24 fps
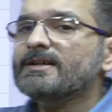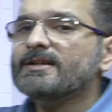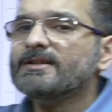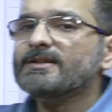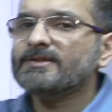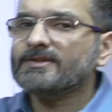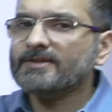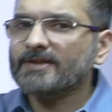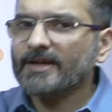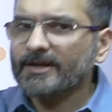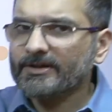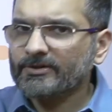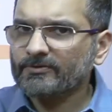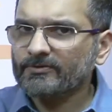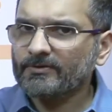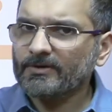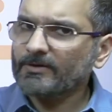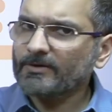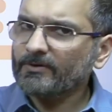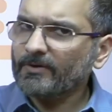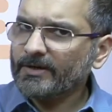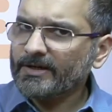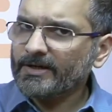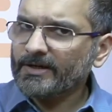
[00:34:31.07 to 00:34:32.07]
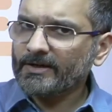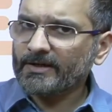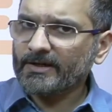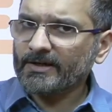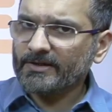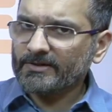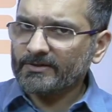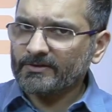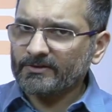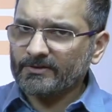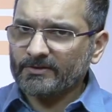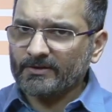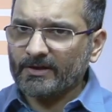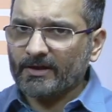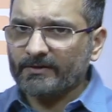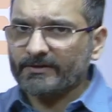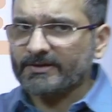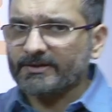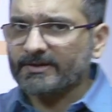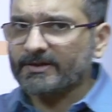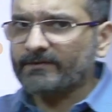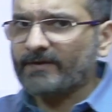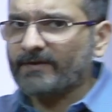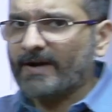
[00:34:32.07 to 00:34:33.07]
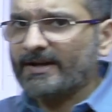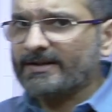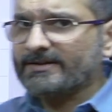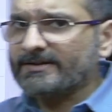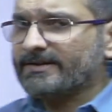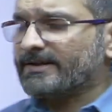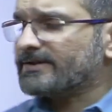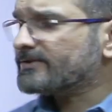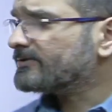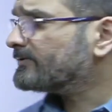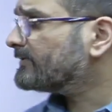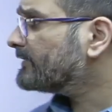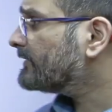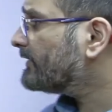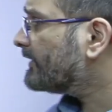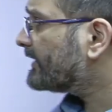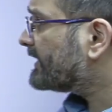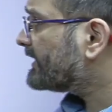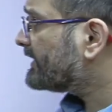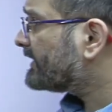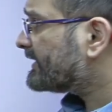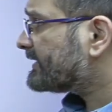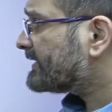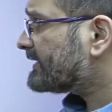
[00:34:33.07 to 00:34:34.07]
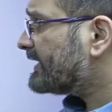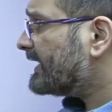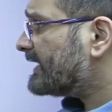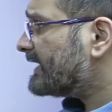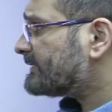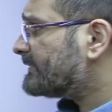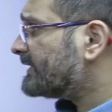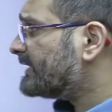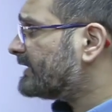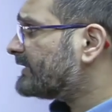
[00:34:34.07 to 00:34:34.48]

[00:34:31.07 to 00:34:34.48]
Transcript: sexual orientation. So now this is final. Sexual orientation has been